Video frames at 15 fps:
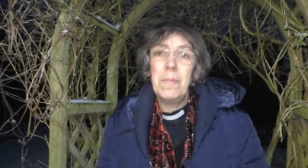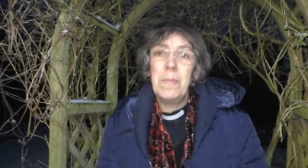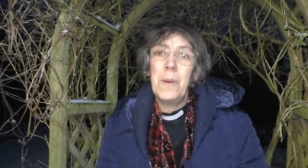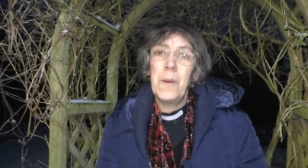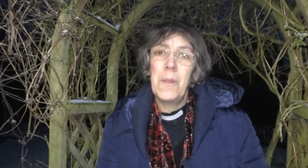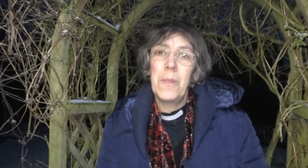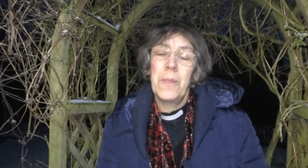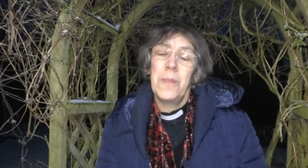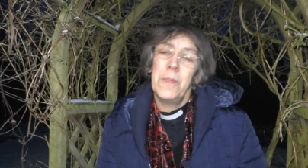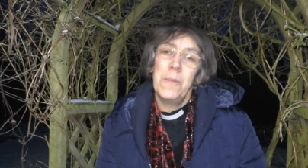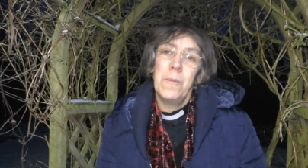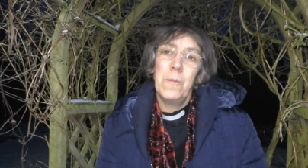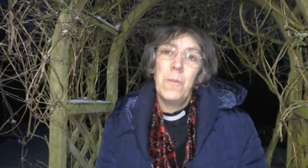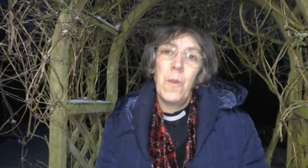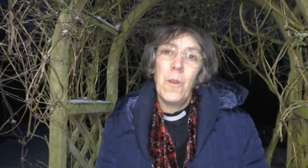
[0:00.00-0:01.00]
But
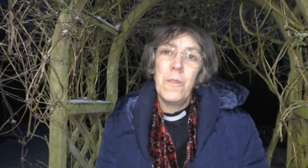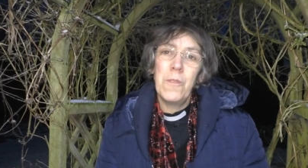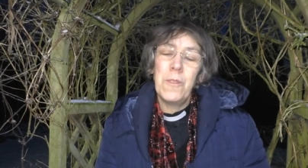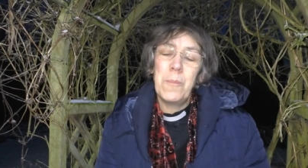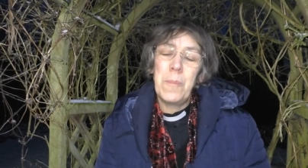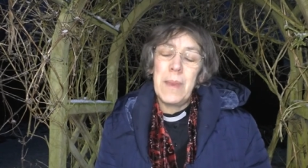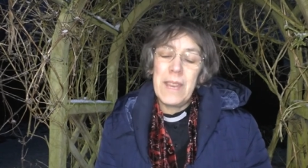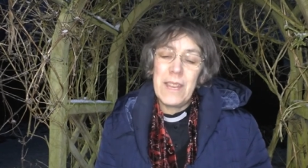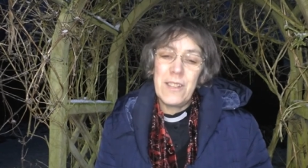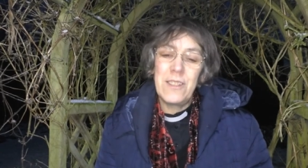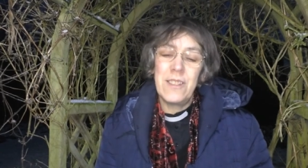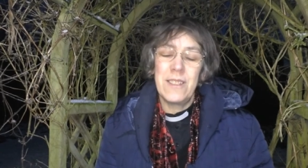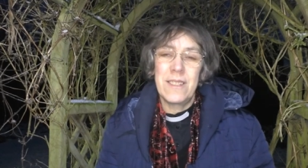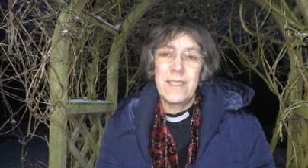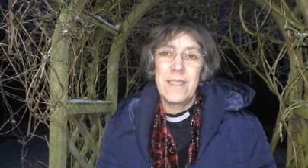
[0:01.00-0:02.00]
one of the
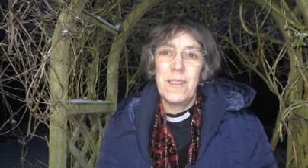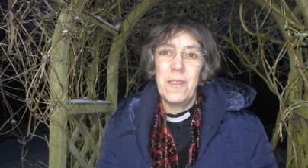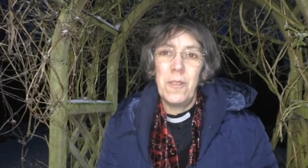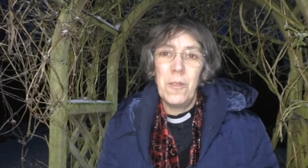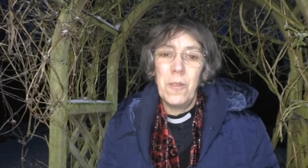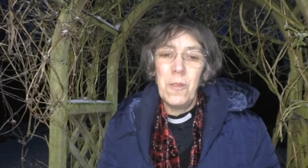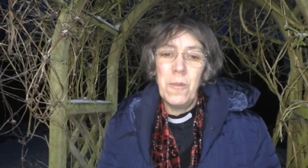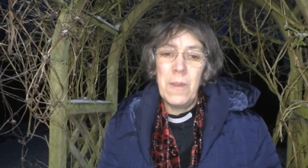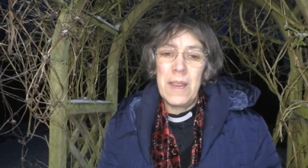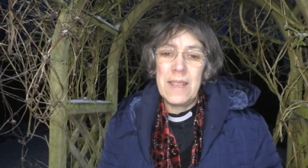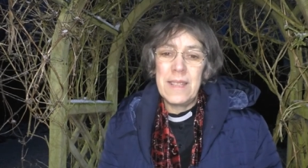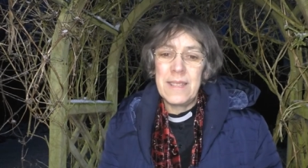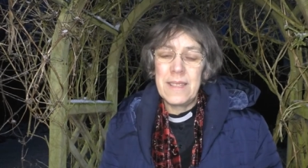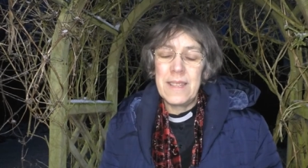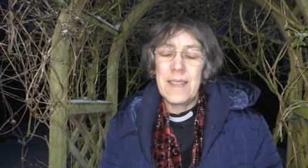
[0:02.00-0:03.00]
pictures that
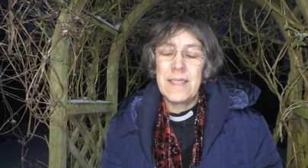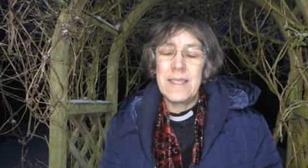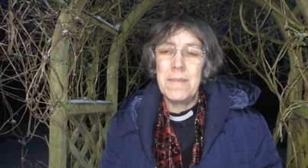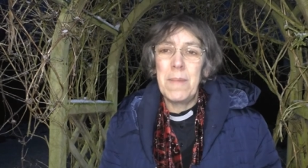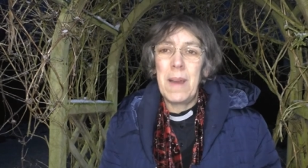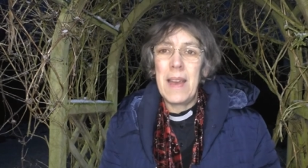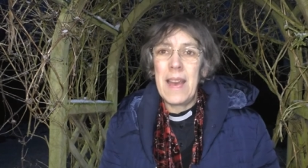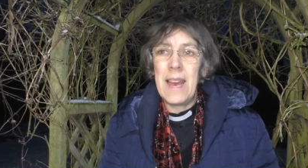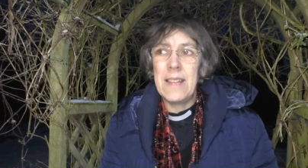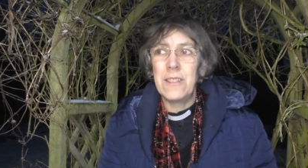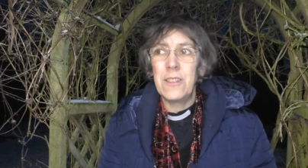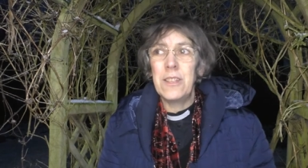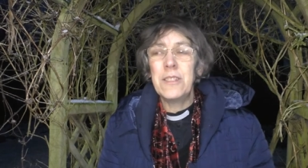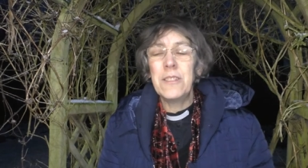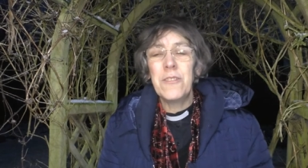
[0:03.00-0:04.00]
always sticks in my head
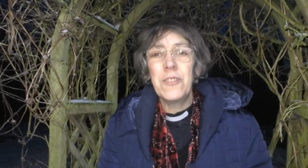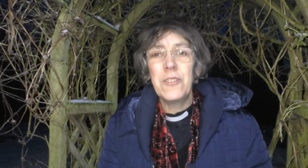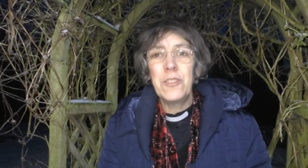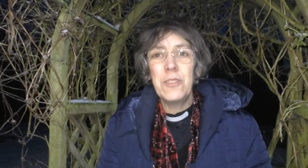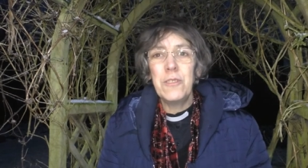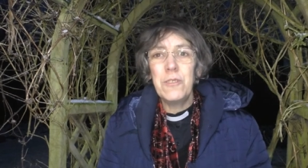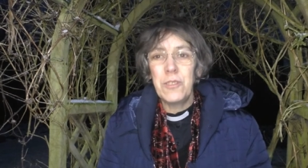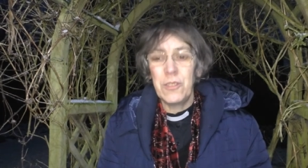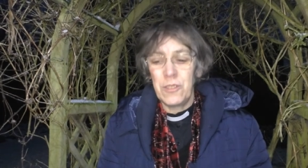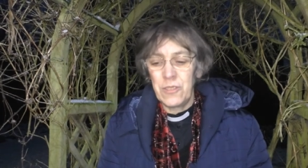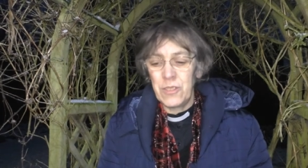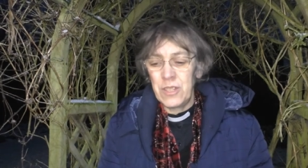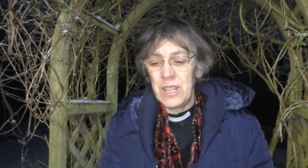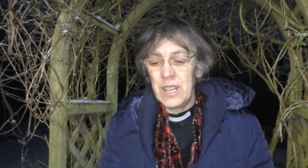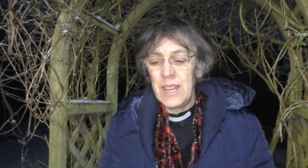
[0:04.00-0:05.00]
is of the two
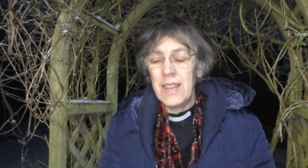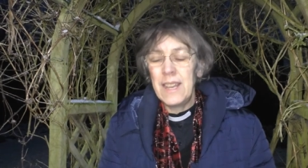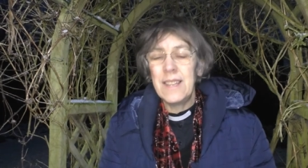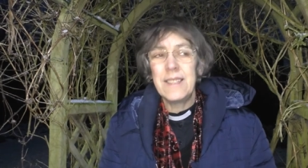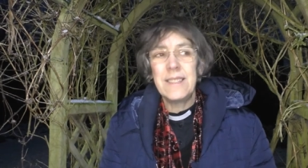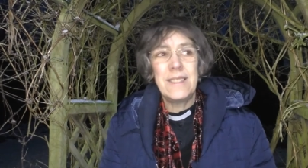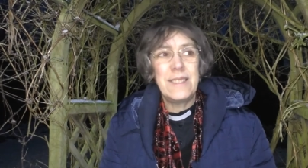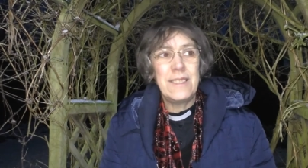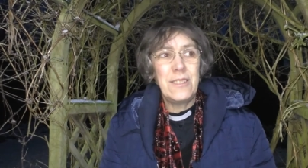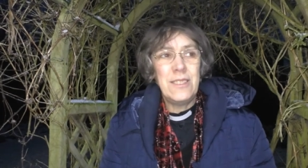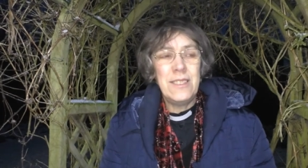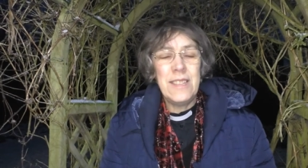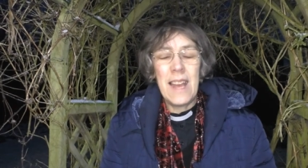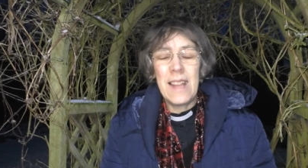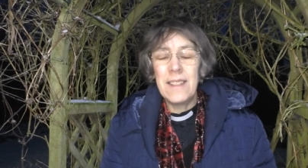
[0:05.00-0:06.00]
children
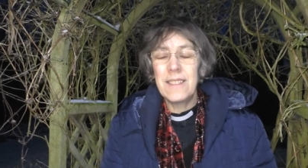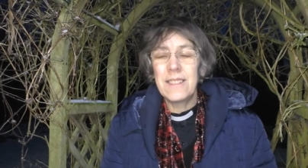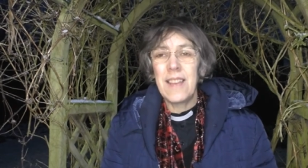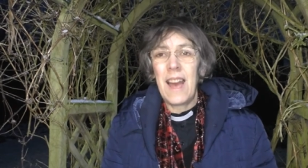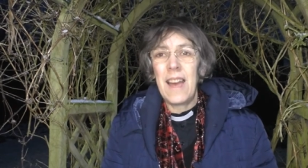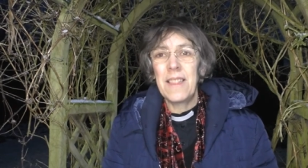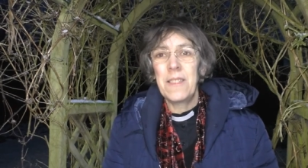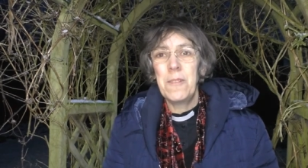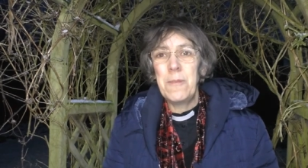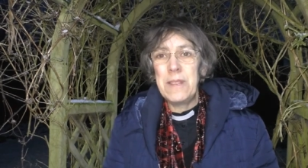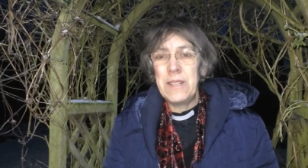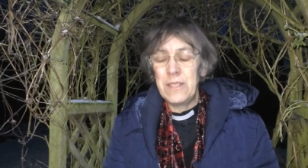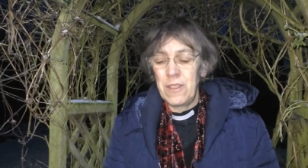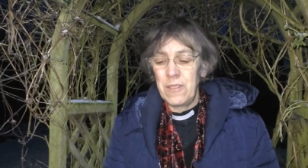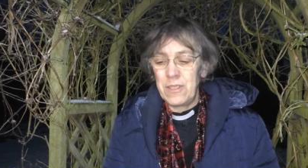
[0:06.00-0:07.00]
knelt at the
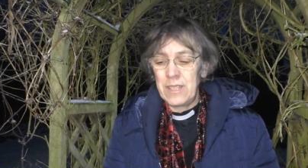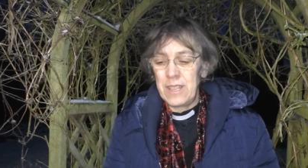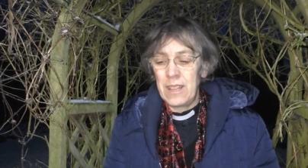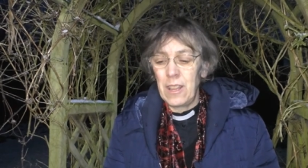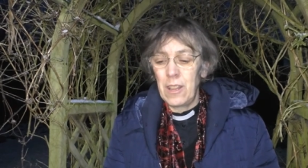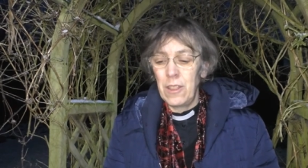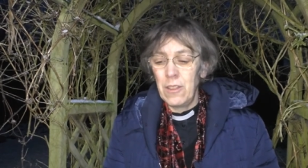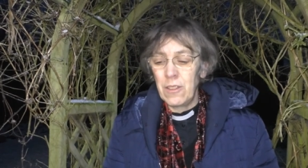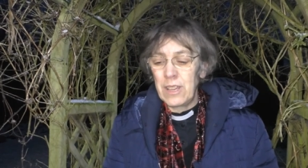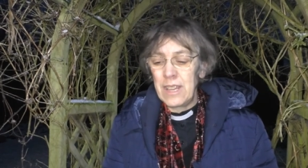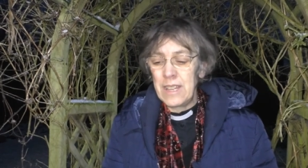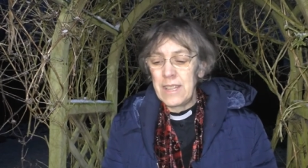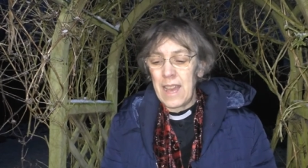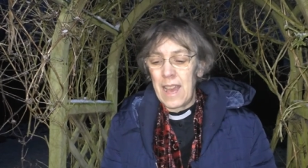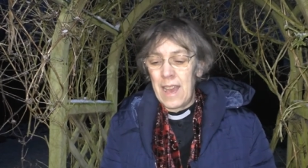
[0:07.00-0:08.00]
windowsill
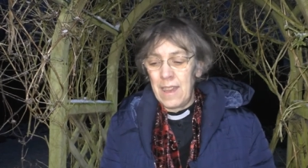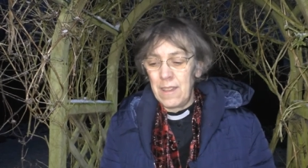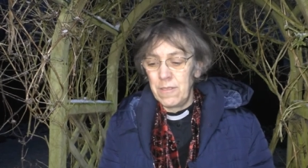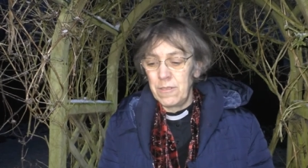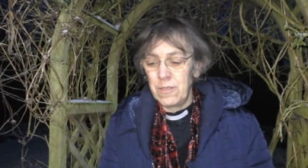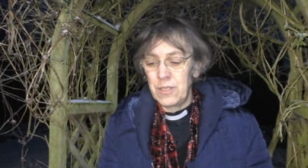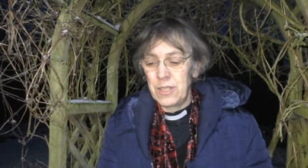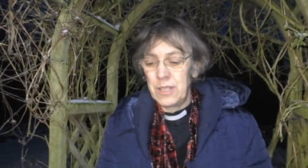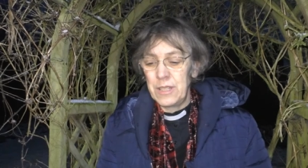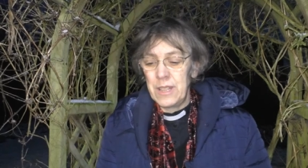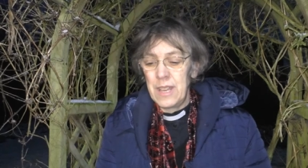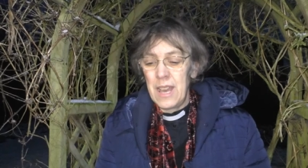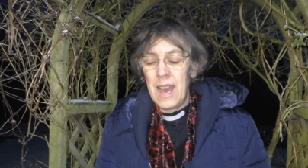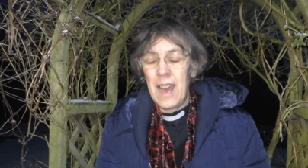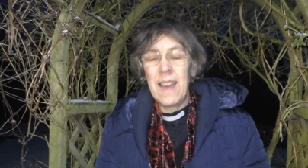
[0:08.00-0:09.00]
looking out,
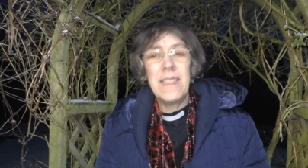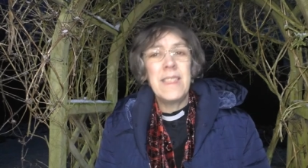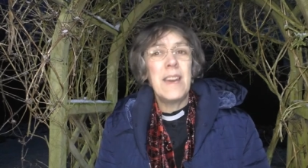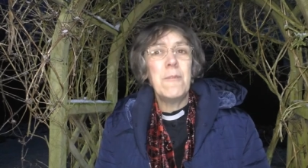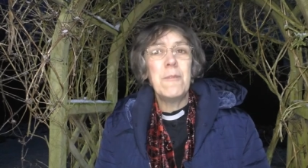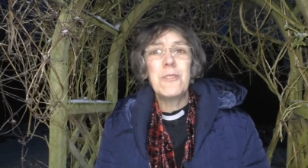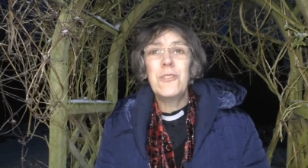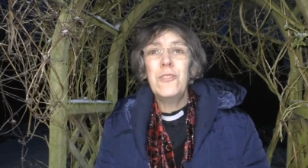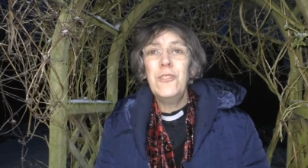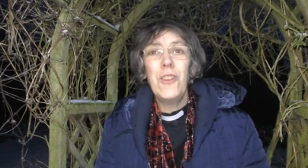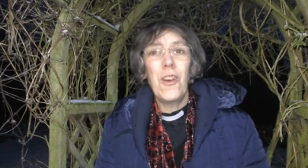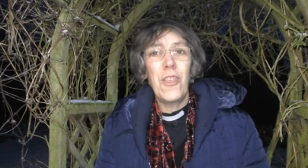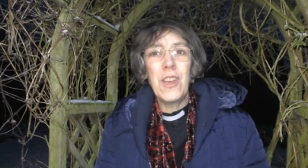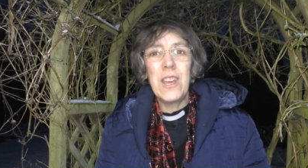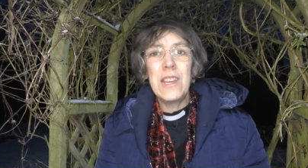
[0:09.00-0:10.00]
and there was
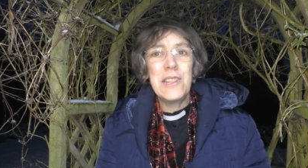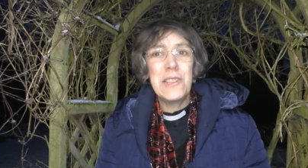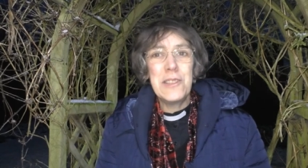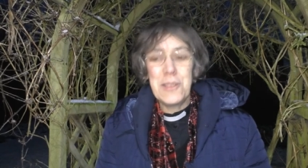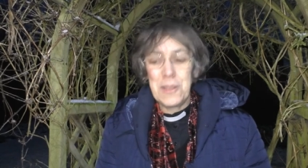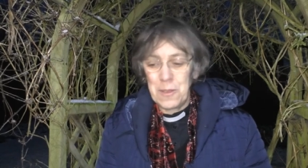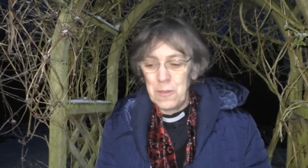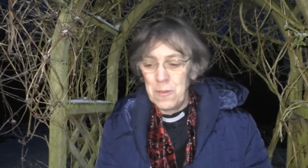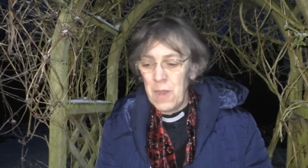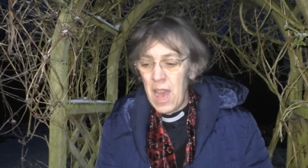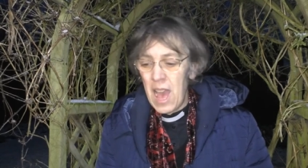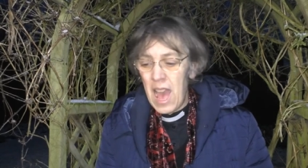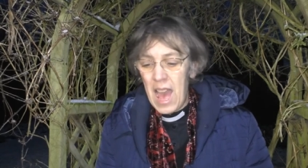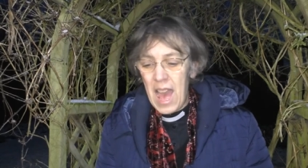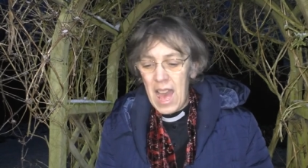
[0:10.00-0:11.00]
nothing to do
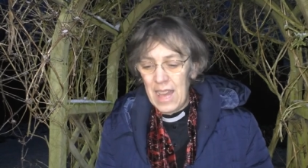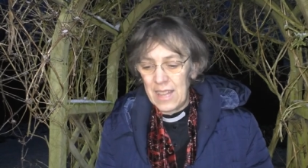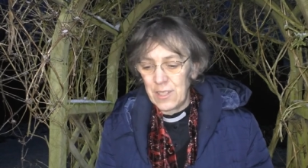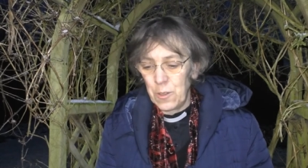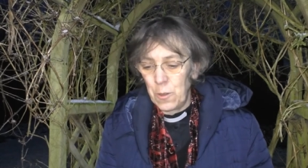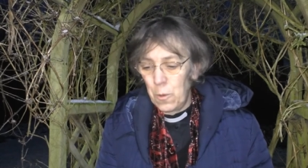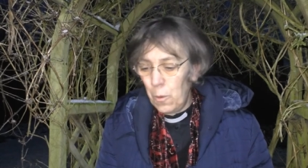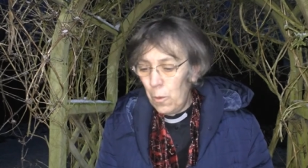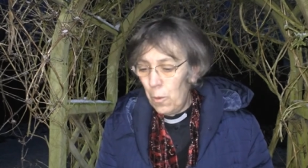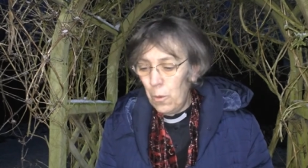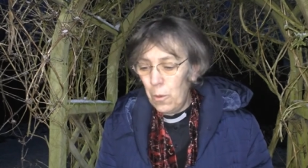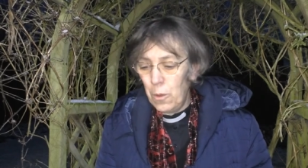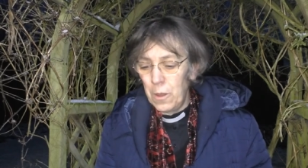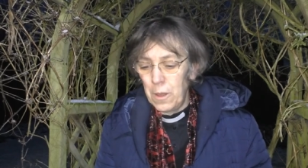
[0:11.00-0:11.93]
at all.